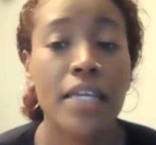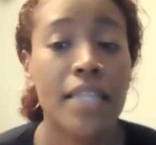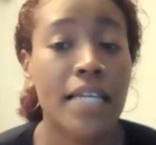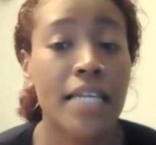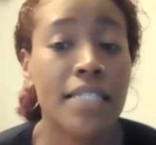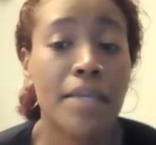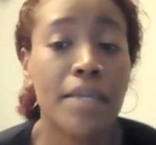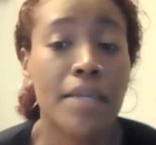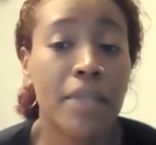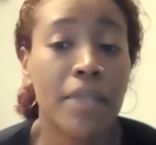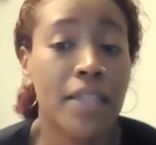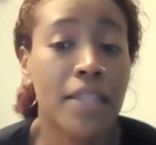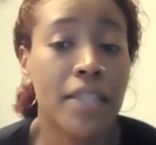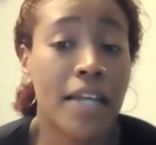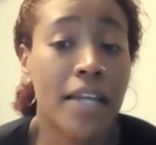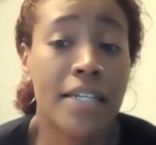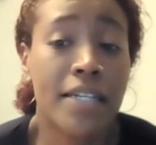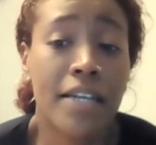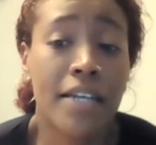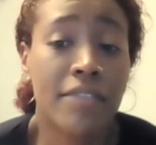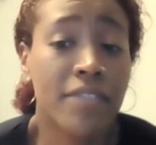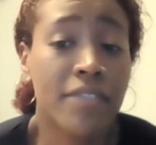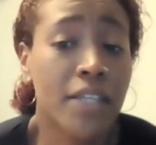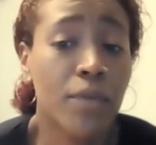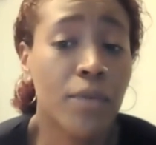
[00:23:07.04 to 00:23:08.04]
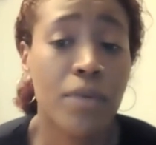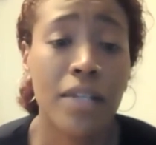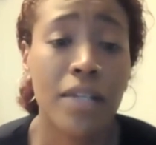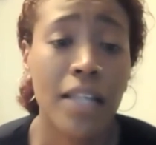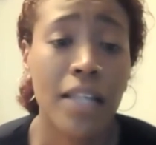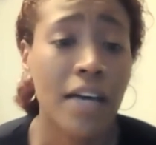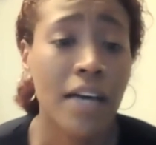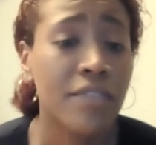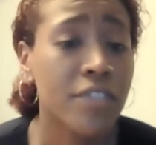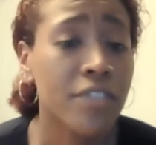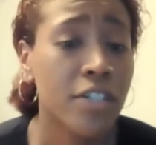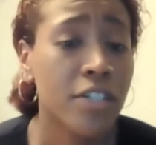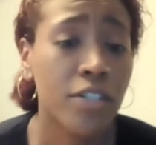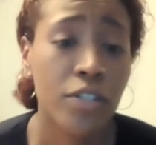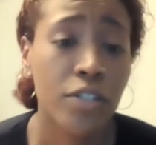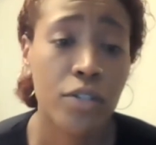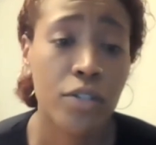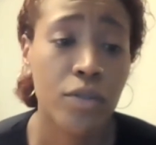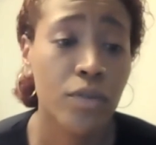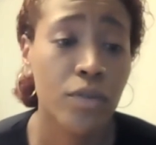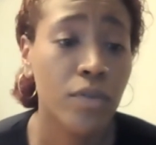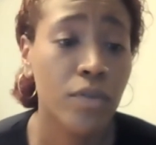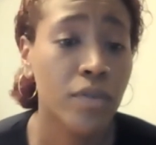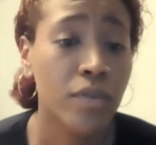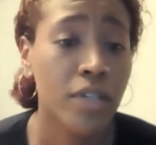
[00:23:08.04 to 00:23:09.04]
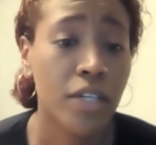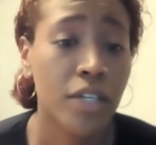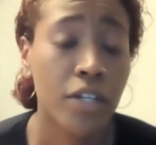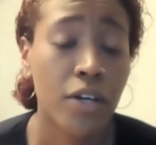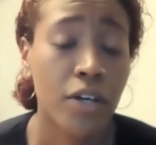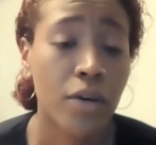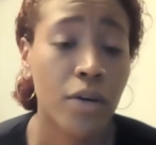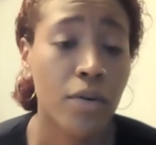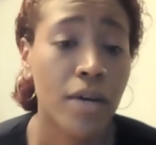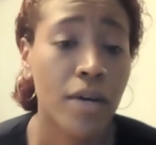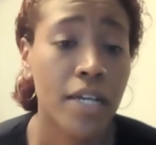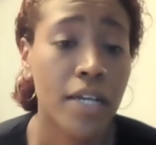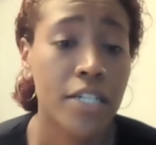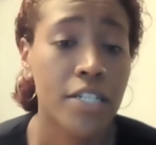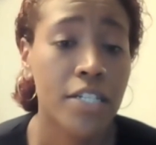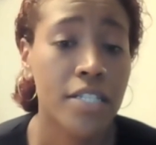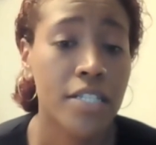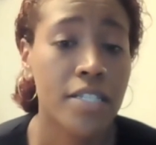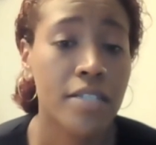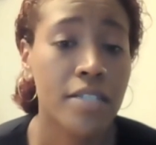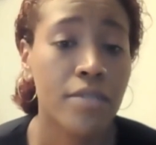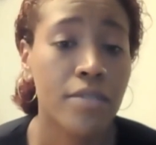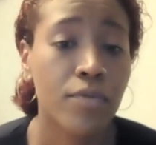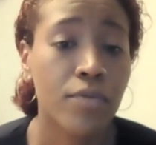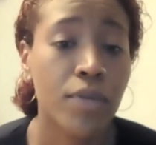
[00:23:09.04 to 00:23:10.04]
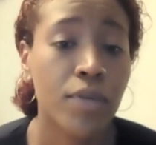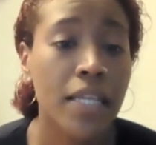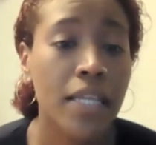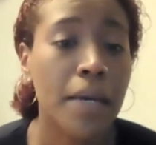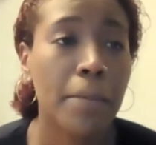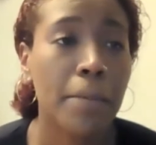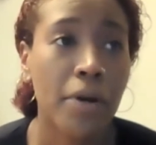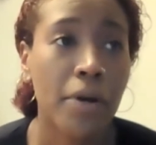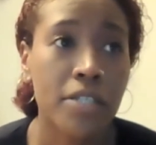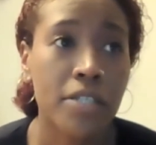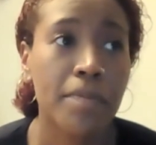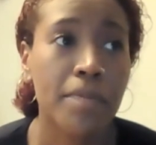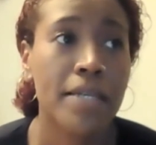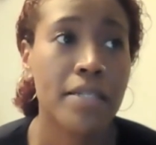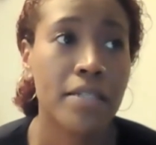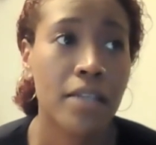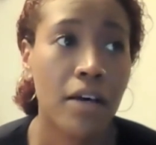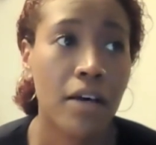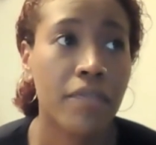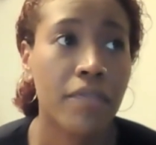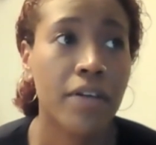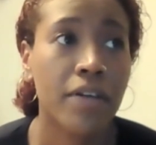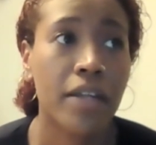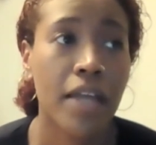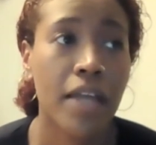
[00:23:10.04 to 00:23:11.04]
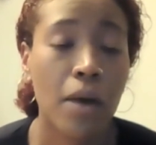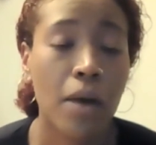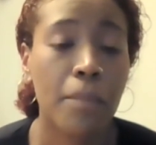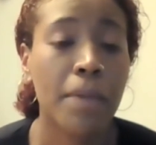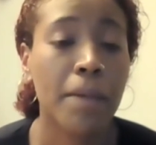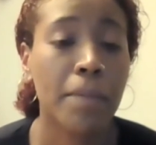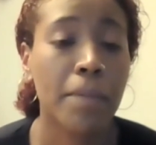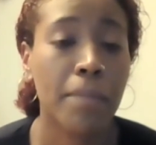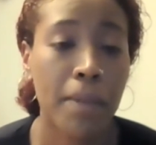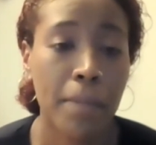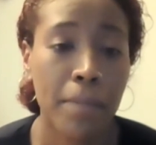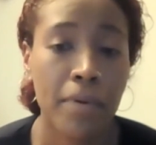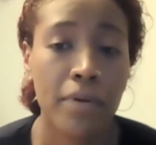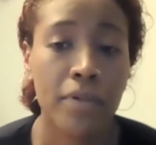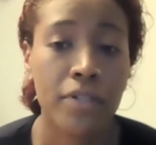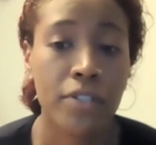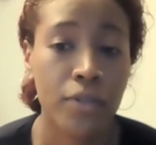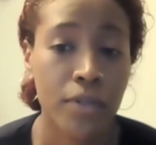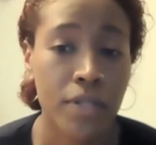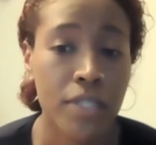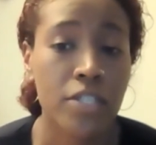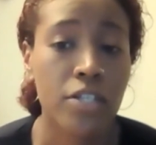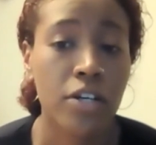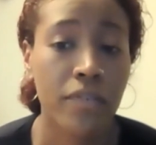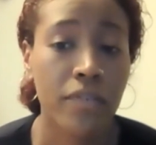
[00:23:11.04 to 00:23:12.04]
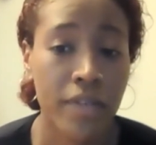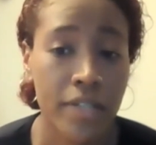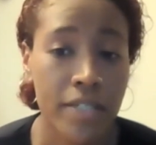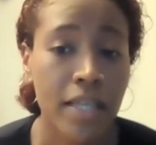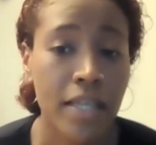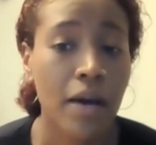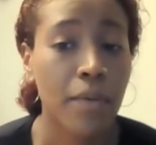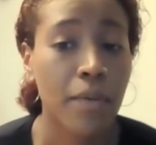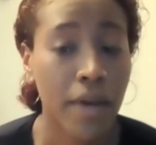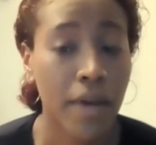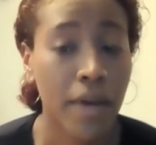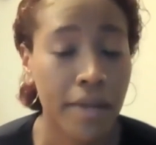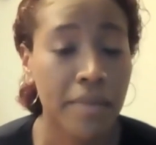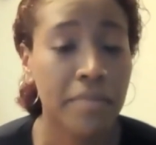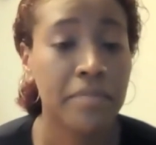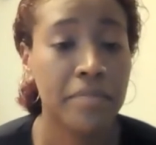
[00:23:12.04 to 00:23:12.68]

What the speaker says: something that I definitely would love to do, and just really immerse myself in helping people and doing service that way.